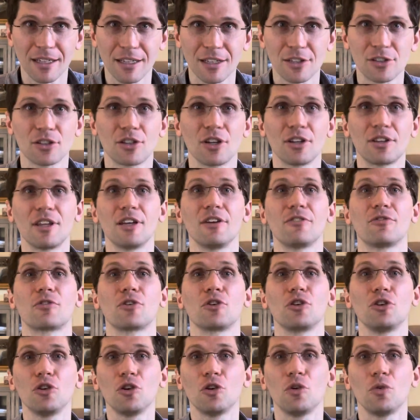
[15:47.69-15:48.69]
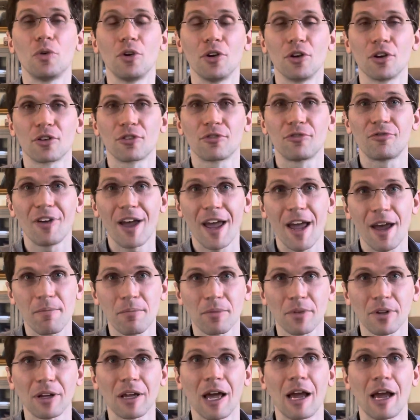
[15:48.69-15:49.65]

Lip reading: It's a good thing for you and your family.